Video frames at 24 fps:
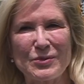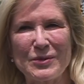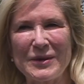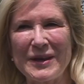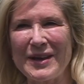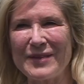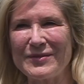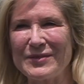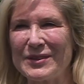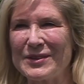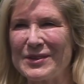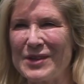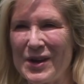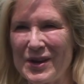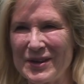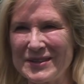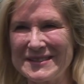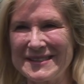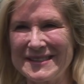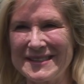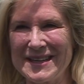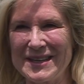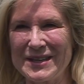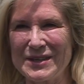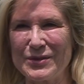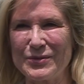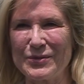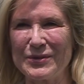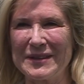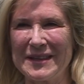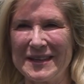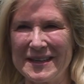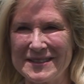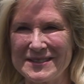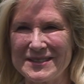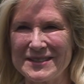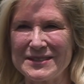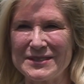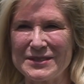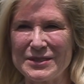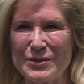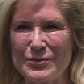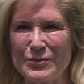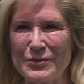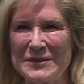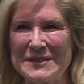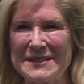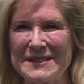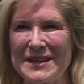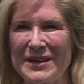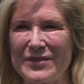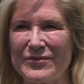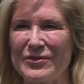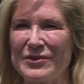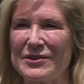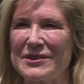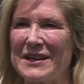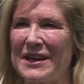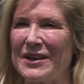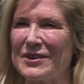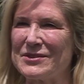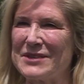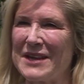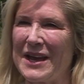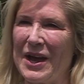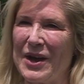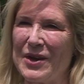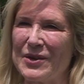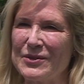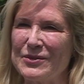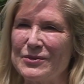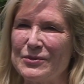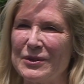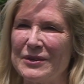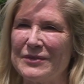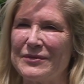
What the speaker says: We have a long-standing relationship with Stamford Downtown.